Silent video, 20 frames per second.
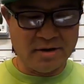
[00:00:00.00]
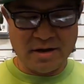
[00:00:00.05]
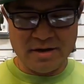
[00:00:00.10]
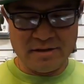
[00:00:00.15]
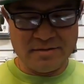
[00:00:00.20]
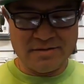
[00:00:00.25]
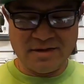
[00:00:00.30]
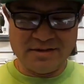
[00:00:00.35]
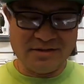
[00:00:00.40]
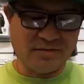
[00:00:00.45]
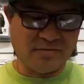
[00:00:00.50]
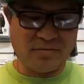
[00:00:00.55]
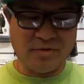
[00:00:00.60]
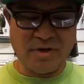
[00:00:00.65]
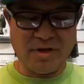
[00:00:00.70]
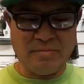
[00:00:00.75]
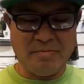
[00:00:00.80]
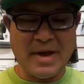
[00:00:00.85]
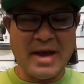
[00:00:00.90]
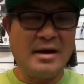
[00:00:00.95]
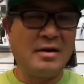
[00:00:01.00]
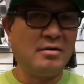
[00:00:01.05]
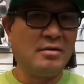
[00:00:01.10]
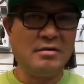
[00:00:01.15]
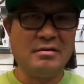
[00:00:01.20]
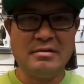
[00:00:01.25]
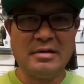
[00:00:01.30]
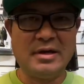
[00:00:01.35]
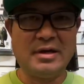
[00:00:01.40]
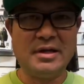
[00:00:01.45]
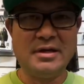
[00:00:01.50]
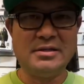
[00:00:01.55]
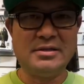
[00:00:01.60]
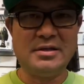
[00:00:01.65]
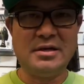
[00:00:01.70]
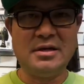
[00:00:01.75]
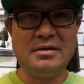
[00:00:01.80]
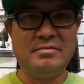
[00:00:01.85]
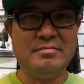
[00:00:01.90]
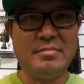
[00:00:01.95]
it doesn't really matter. Like I
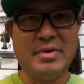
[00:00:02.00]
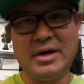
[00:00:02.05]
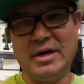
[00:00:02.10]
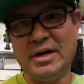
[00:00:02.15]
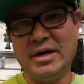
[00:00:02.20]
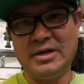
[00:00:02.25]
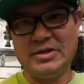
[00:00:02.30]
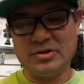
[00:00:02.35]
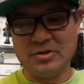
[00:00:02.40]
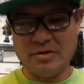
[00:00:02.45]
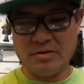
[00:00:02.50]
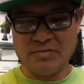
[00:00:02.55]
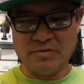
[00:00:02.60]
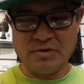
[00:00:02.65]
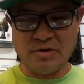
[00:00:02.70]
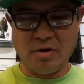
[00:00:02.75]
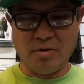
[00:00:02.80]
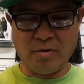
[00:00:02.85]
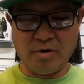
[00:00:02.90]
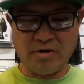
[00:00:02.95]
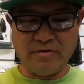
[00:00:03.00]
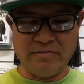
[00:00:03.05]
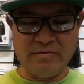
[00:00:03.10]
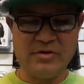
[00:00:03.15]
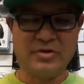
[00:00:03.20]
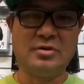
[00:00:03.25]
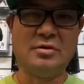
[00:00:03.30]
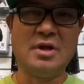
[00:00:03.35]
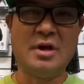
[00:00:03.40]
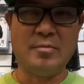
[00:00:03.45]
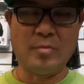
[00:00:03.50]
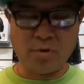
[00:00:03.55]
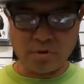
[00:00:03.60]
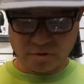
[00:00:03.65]
said, by nature, saltwater fish are a lot more